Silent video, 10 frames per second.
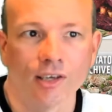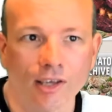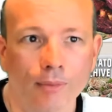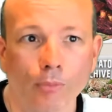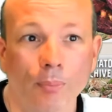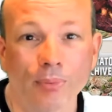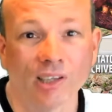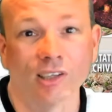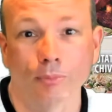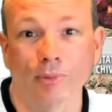It might be a
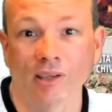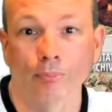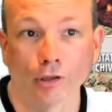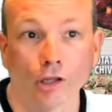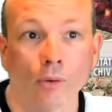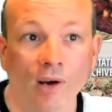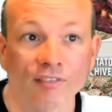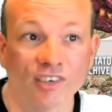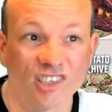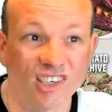little bit below
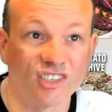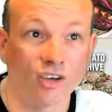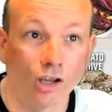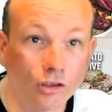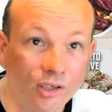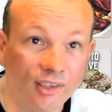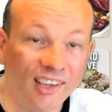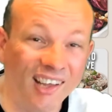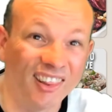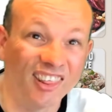average because I look at
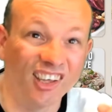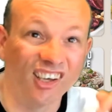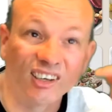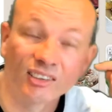that and think,